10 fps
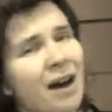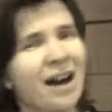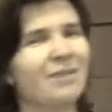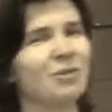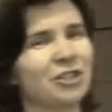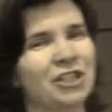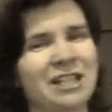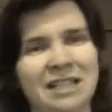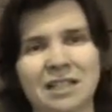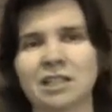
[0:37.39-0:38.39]
I want
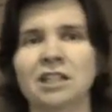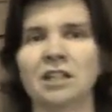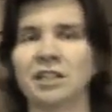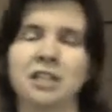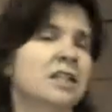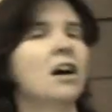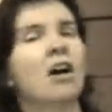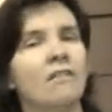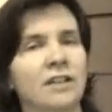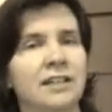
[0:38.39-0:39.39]
to just, you know, share,
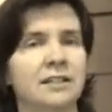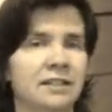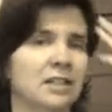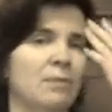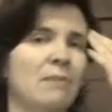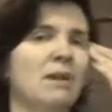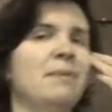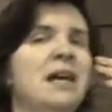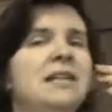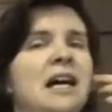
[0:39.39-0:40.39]
hopefully, despite my
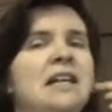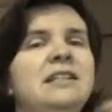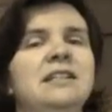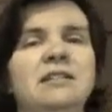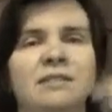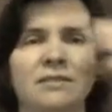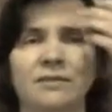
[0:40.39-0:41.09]
bad days,